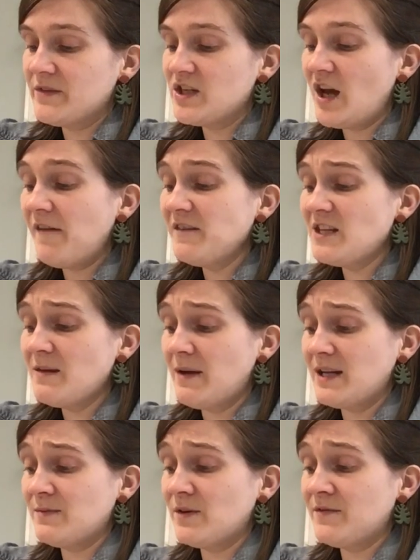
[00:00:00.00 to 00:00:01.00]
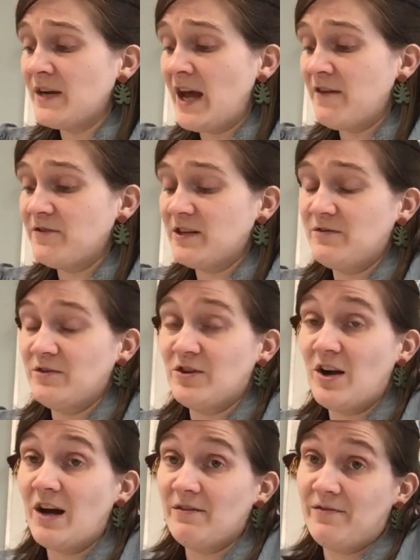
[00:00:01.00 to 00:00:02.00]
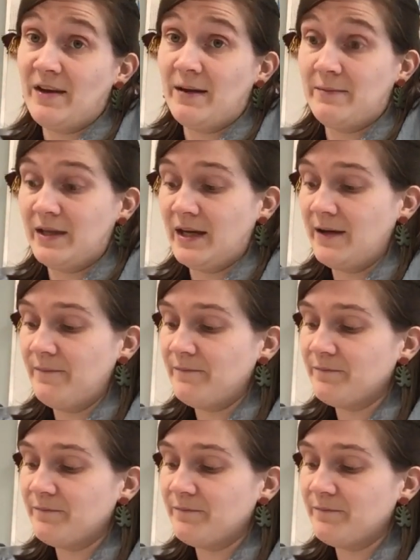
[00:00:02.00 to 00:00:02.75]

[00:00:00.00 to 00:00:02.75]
She obviously makes more of an effort if you're not family.